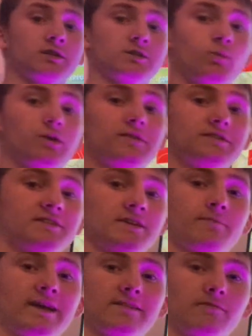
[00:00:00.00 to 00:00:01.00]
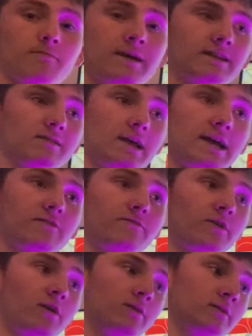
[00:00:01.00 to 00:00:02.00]
is when this thing made
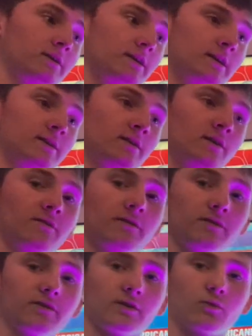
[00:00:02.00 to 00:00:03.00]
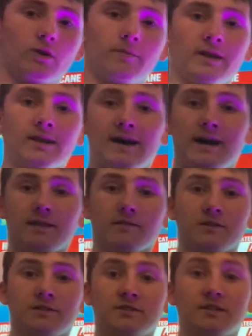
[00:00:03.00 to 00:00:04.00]
landfall in the Caribbean
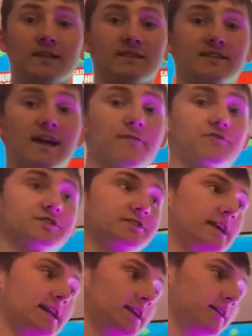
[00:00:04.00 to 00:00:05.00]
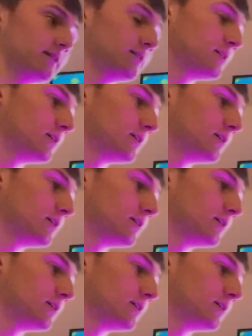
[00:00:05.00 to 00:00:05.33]
islands, devastating